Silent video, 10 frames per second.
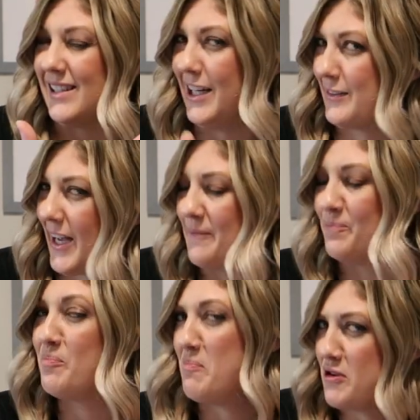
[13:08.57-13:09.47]
Okay,
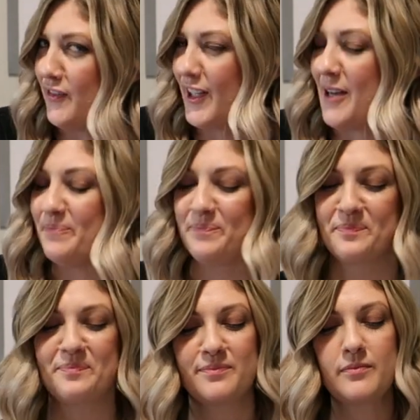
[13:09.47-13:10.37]
moving on.
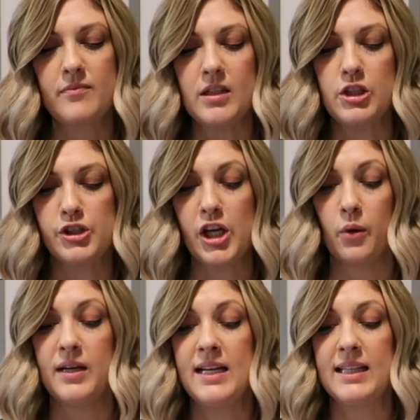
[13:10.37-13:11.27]

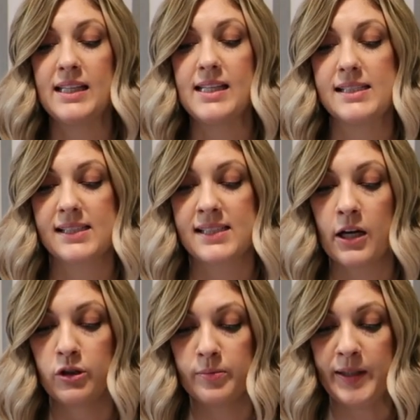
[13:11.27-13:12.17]
So the
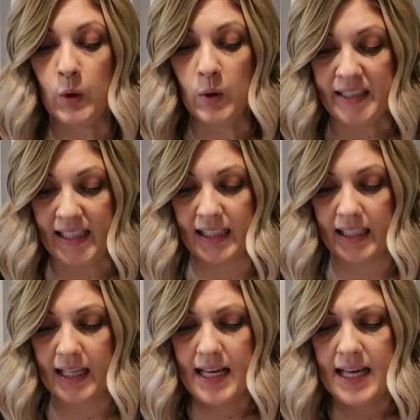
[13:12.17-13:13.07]
Snuggle Me Organic.